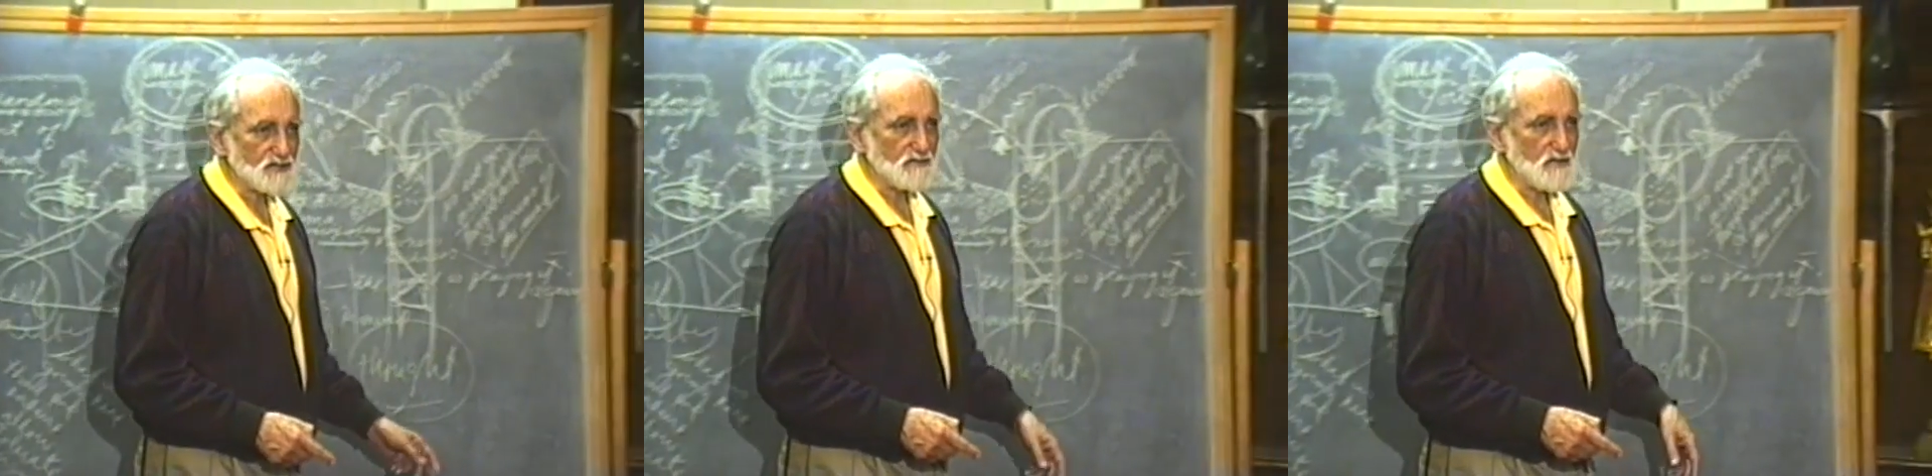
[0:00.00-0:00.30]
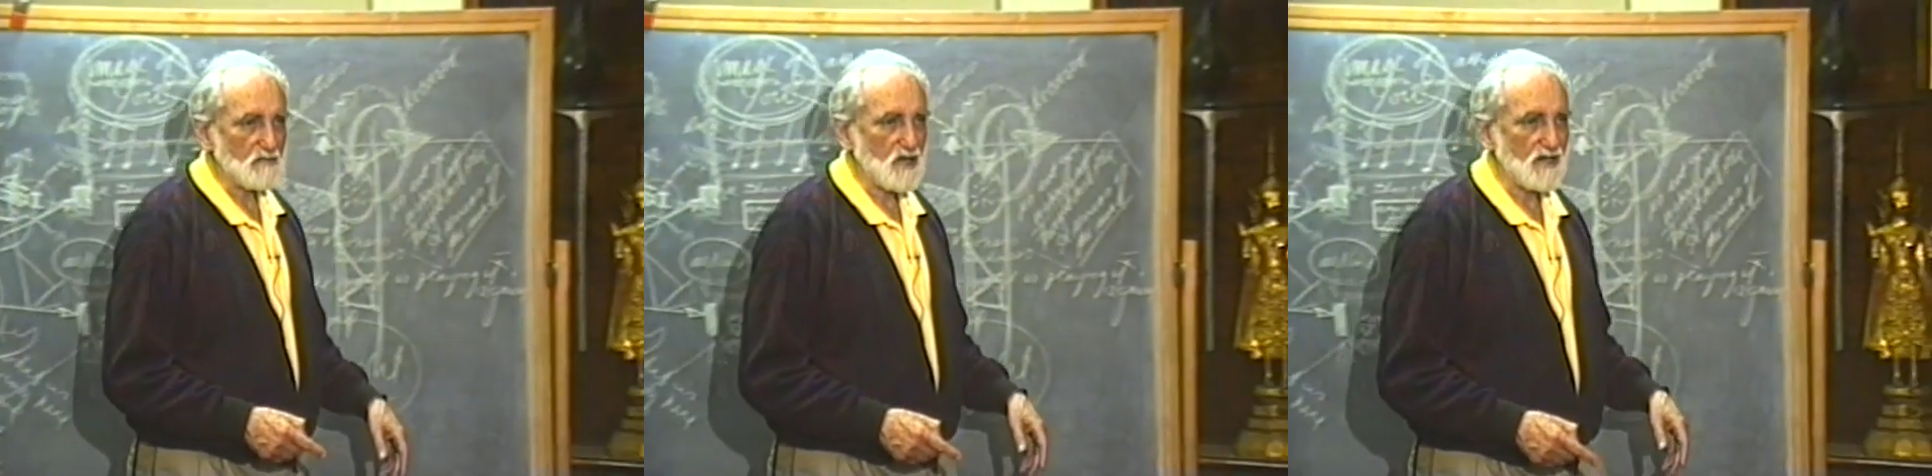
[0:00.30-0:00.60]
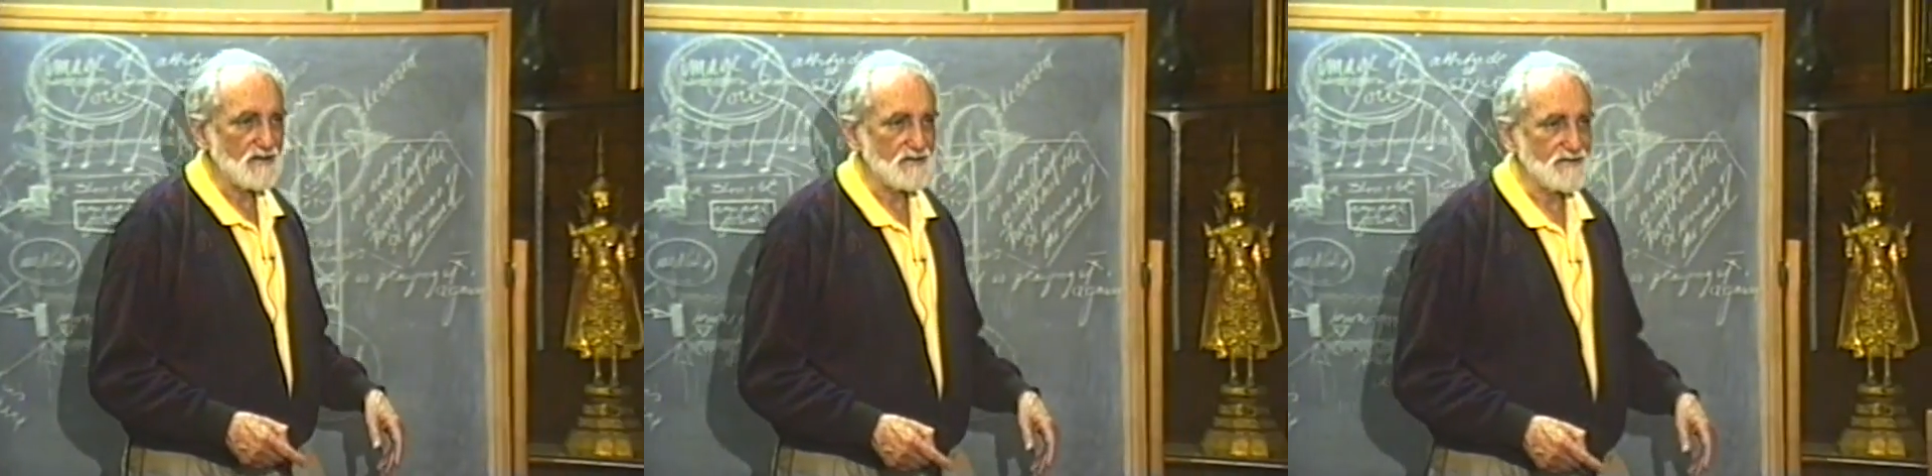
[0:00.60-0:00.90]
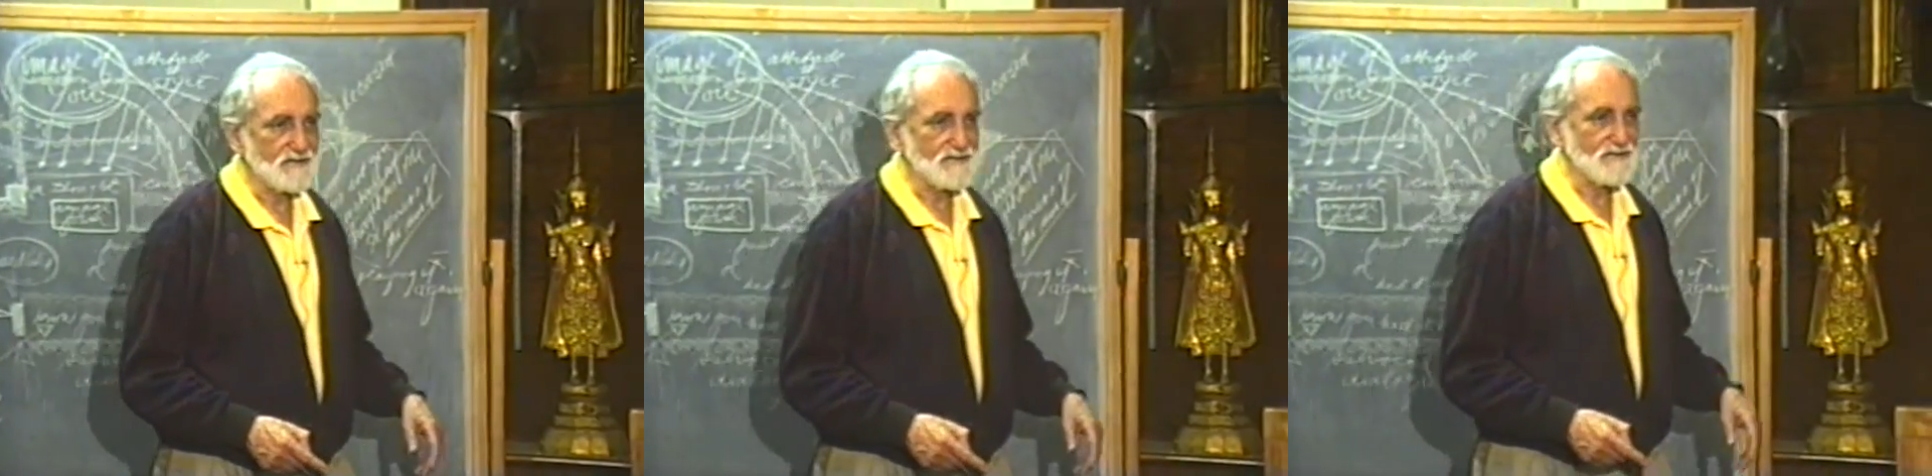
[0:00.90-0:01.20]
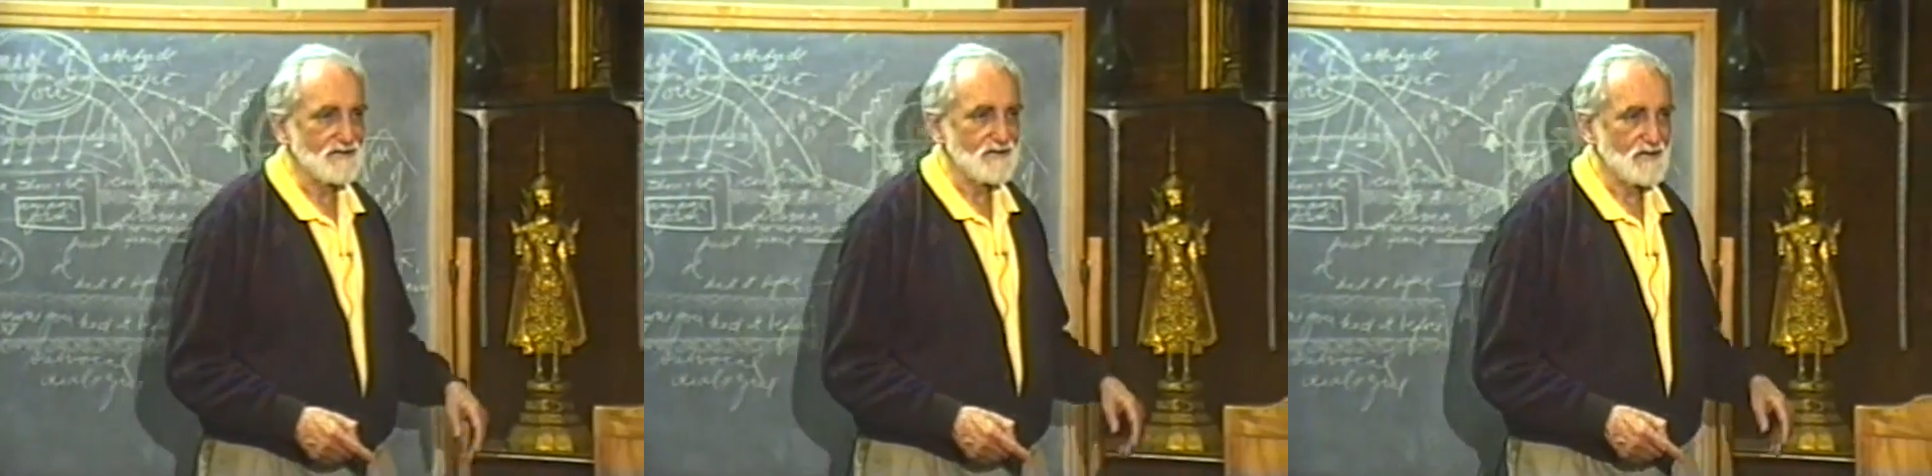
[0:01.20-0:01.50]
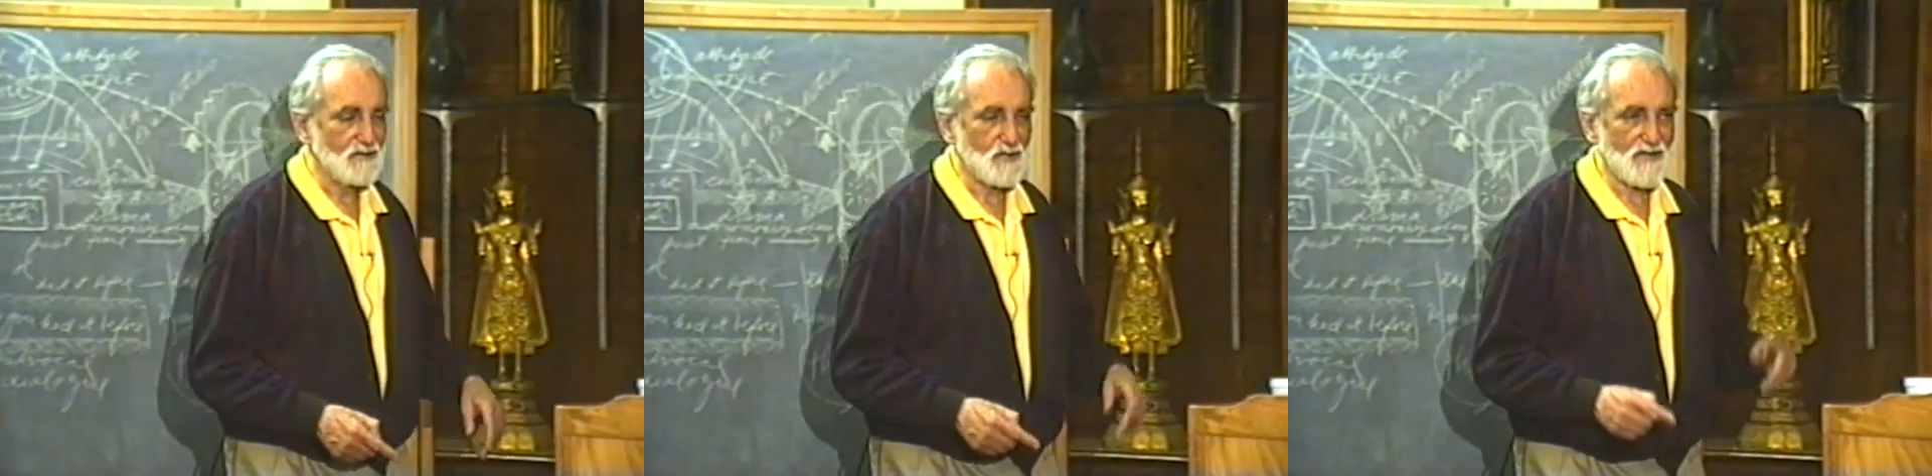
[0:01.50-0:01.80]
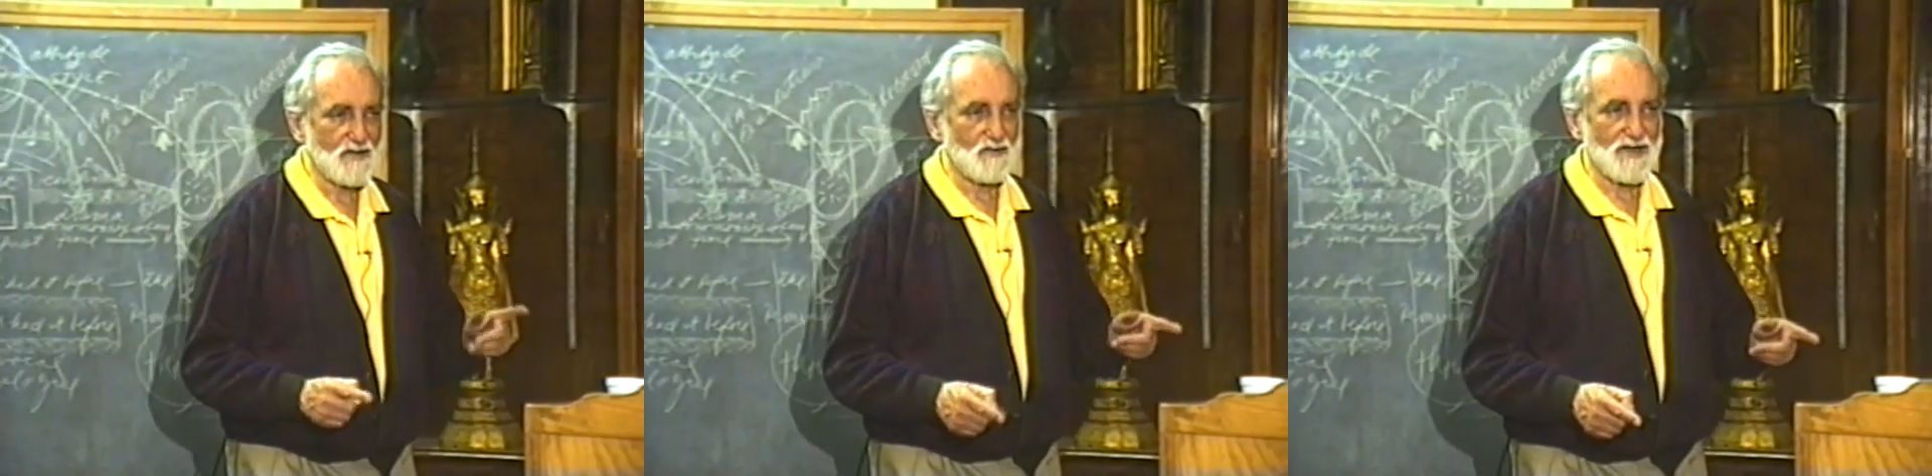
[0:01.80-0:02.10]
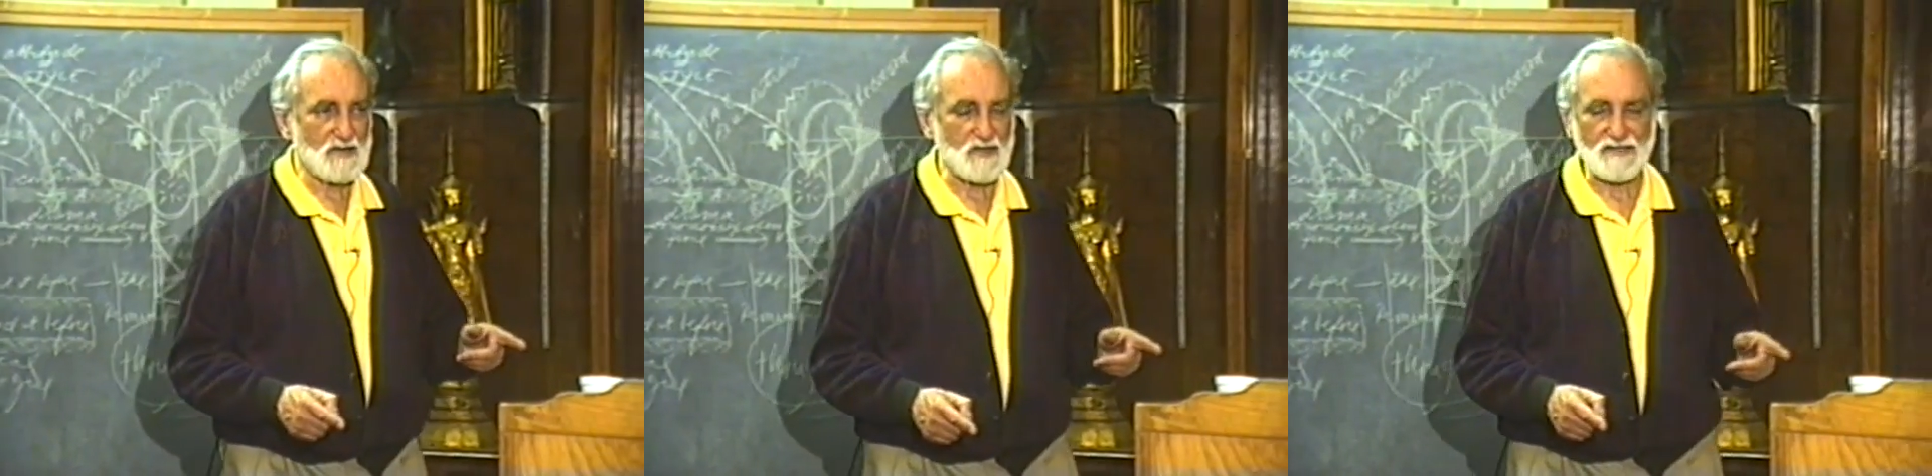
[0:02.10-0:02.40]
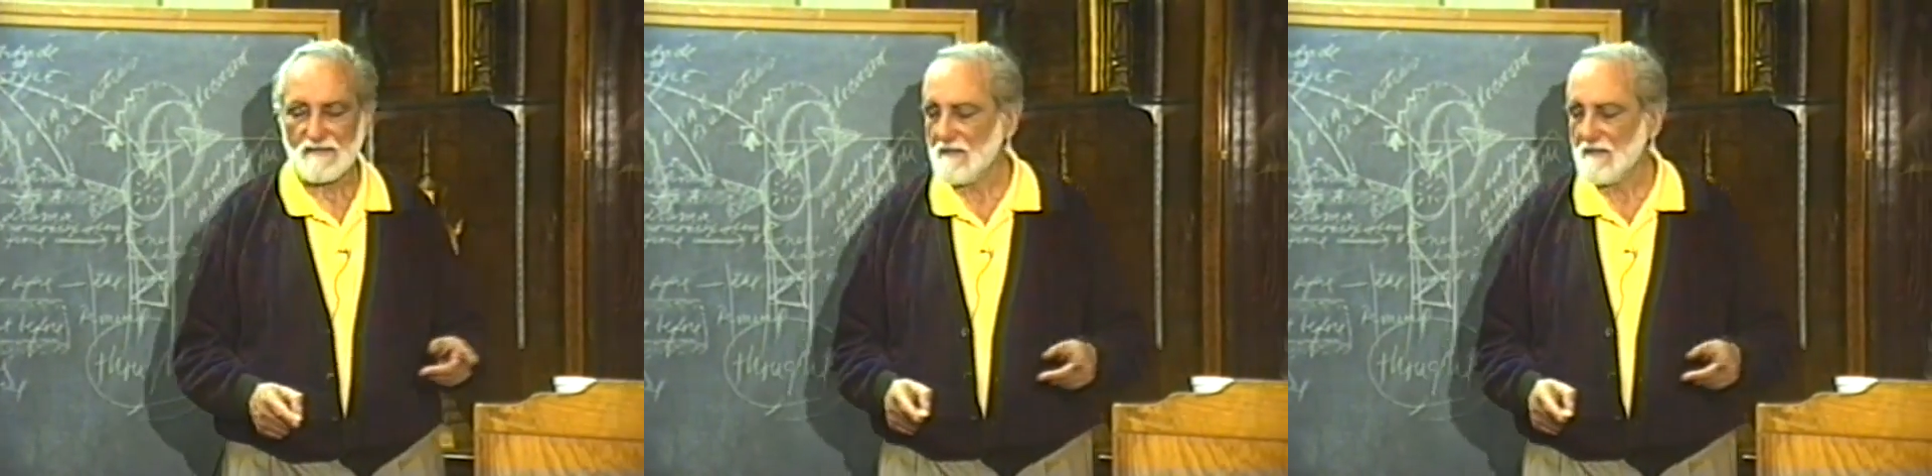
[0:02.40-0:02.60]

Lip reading: of the mind. Well, then wait a minute.